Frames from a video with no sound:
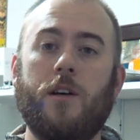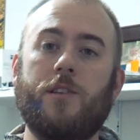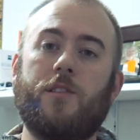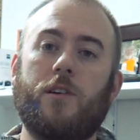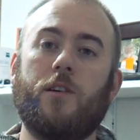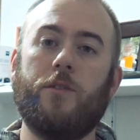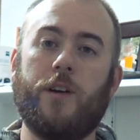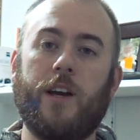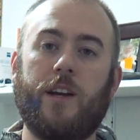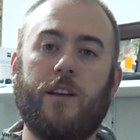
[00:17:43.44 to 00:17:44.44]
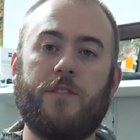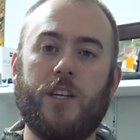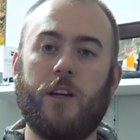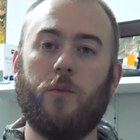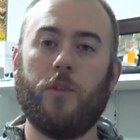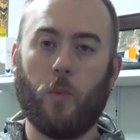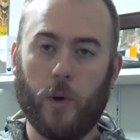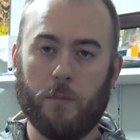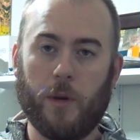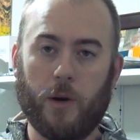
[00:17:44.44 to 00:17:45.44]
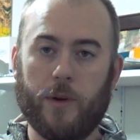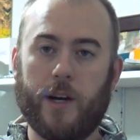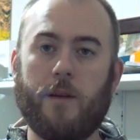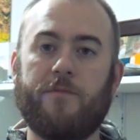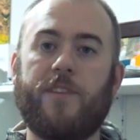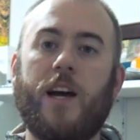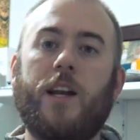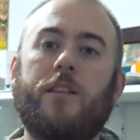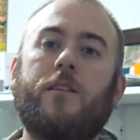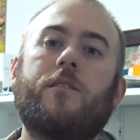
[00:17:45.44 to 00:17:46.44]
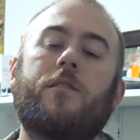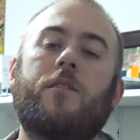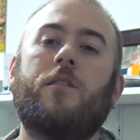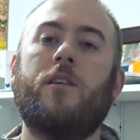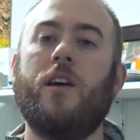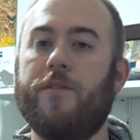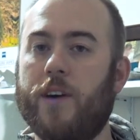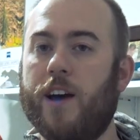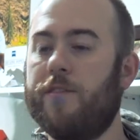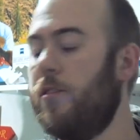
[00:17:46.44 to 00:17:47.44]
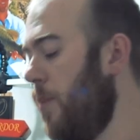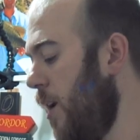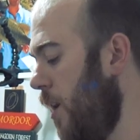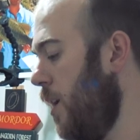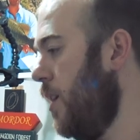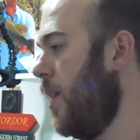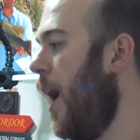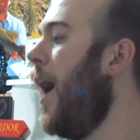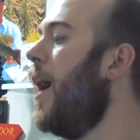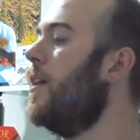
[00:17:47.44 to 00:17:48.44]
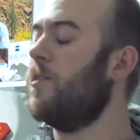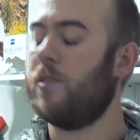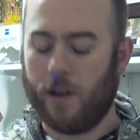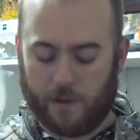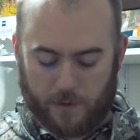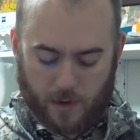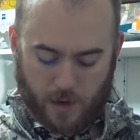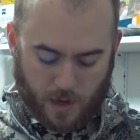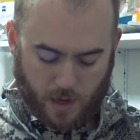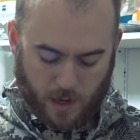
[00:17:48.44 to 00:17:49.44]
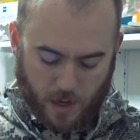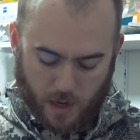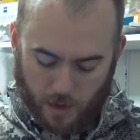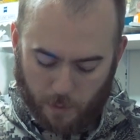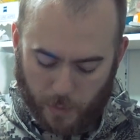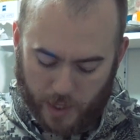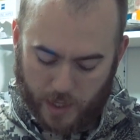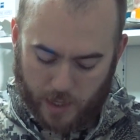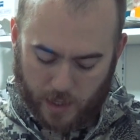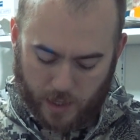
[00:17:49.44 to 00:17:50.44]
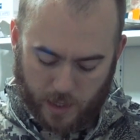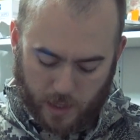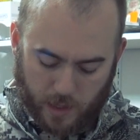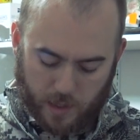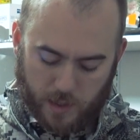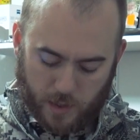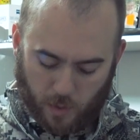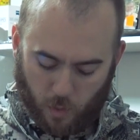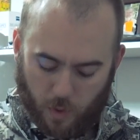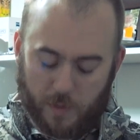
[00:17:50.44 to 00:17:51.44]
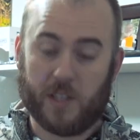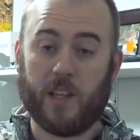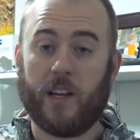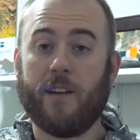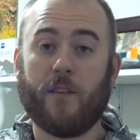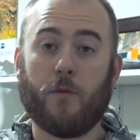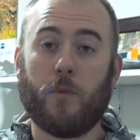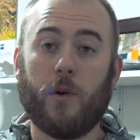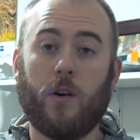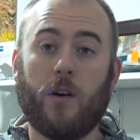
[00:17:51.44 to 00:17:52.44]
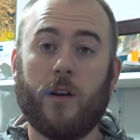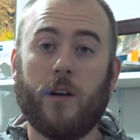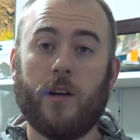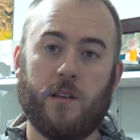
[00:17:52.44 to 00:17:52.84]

0 to -10 with the wind blowing, and I'm fine in this. If I have the beanie and the hat and stuff. But this is the warmest thing I've ever put on.